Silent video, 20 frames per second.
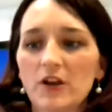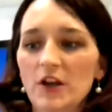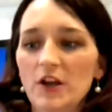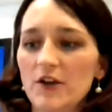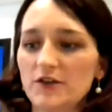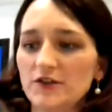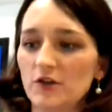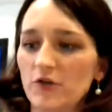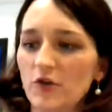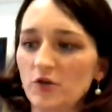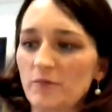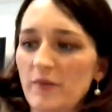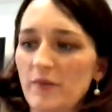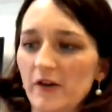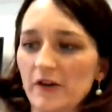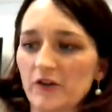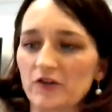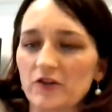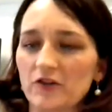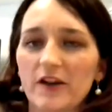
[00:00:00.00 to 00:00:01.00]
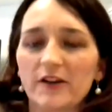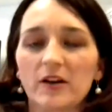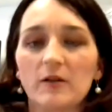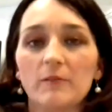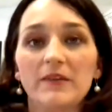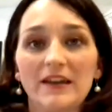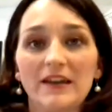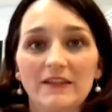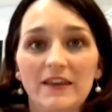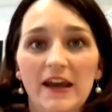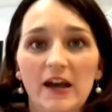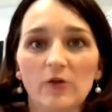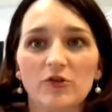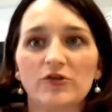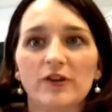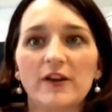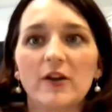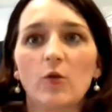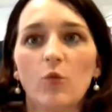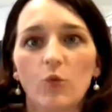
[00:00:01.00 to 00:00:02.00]
So those barriers are not going to be there when you're
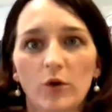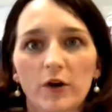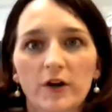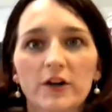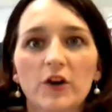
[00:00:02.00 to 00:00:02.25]
trying to work